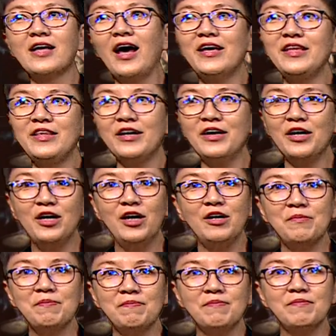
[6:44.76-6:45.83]
either
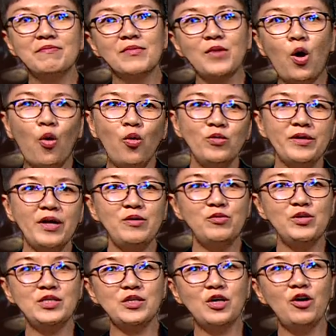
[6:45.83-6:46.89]
mm, cold and
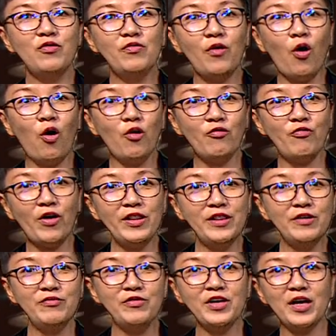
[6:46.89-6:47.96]
reserved or fun
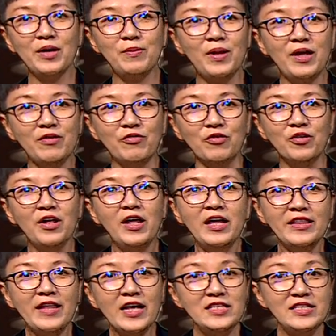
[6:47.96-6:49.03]
loving and playful.
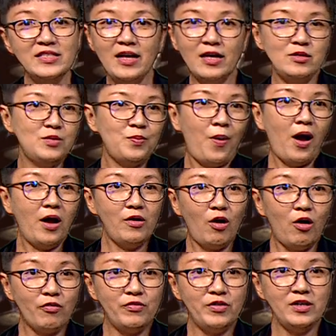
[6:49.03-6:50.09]
That, that's part
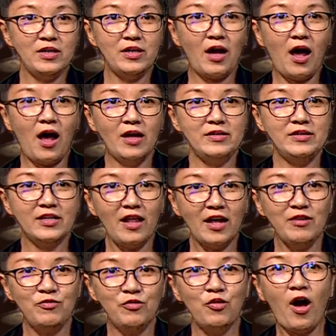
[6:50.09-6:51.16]
of the
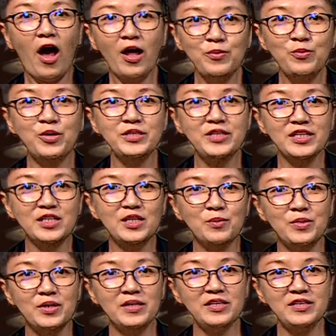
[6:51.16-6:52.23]
delightful
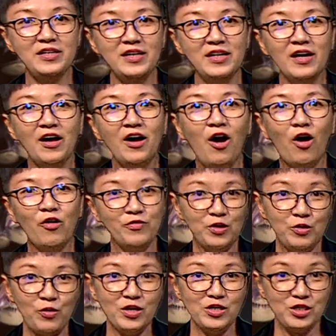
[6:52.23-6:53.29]
unpredictability of the
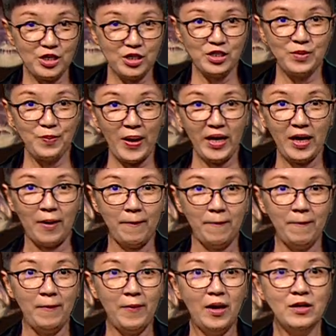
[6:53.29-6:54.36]
Renshen's makeup.
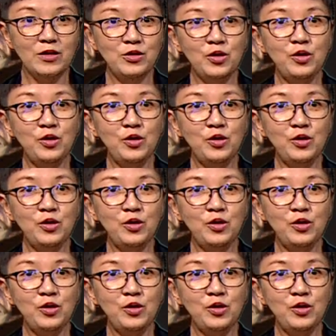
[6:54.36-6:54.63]
So